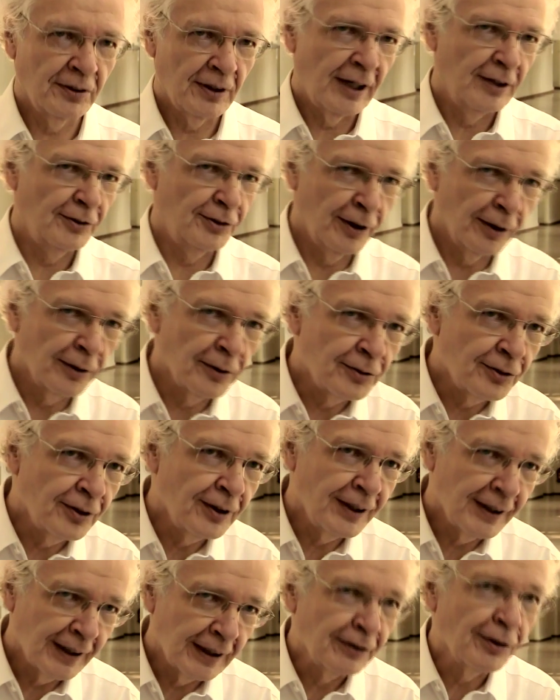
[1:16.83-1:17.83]

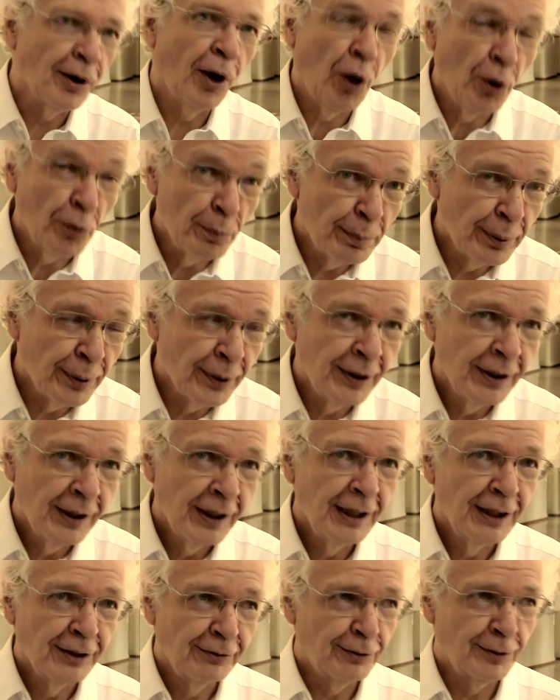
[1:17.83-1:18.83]
ideology and hope
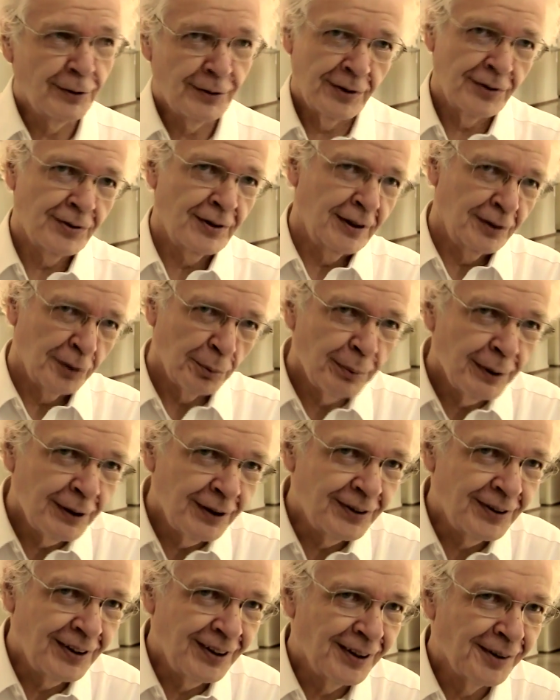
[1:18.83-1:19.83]
for
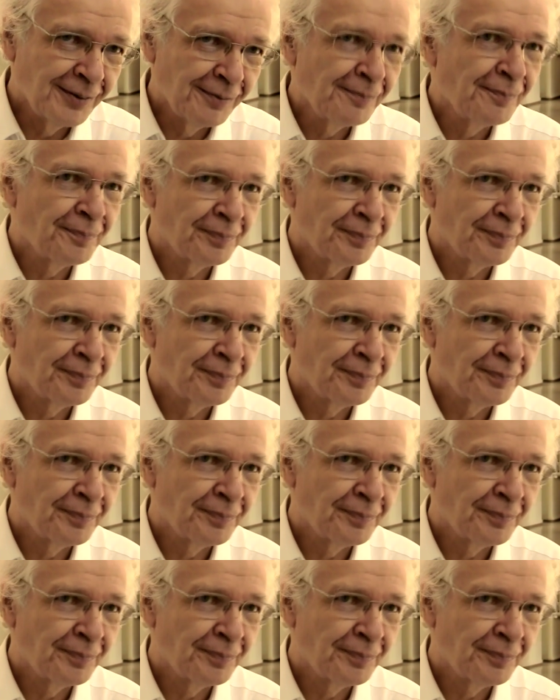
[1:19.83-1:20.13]
sustainability.